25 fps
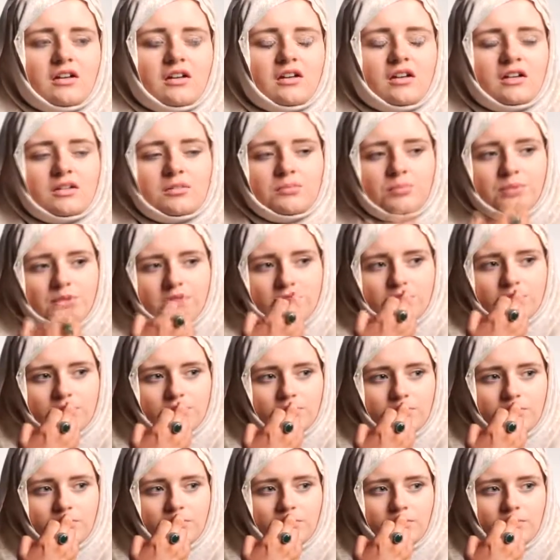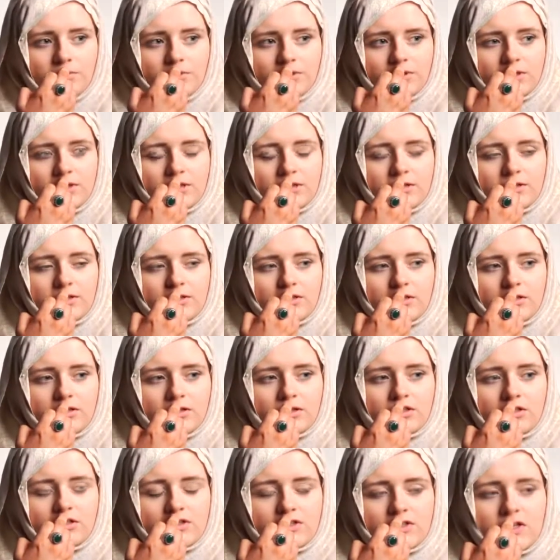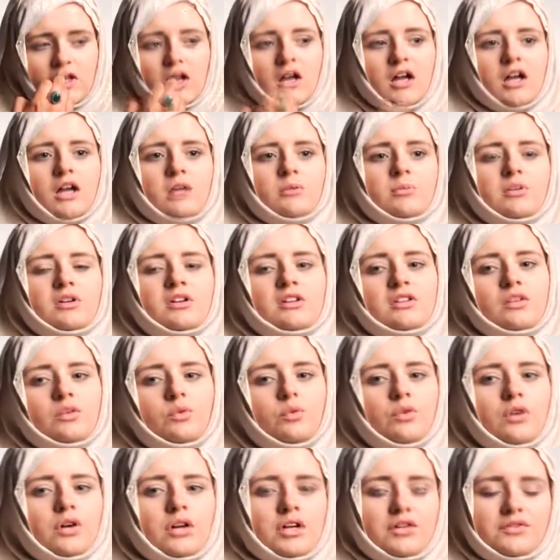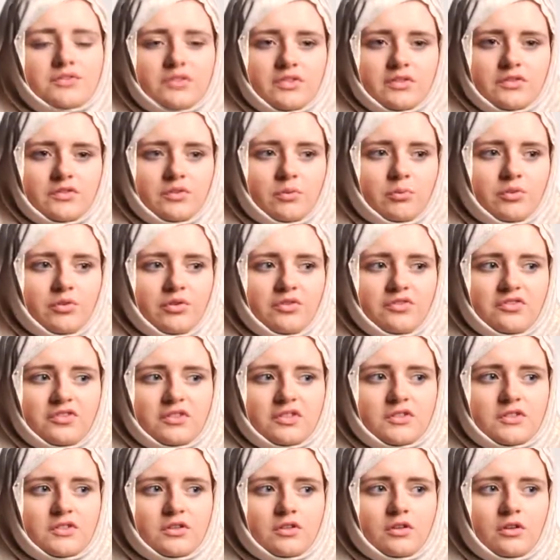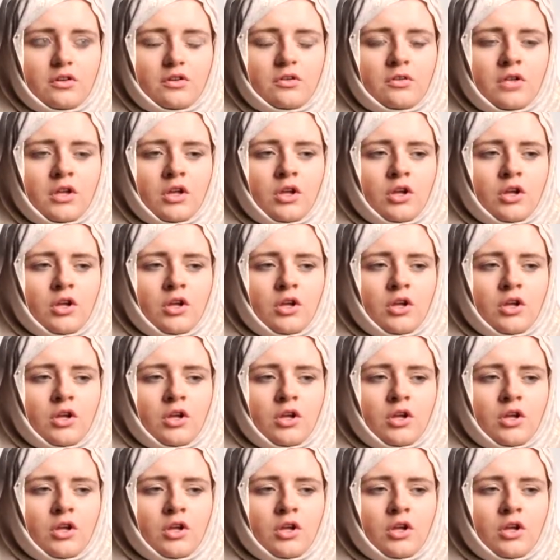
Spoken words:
I'd been taught that the Sahaba and the wives of the prophets, you know,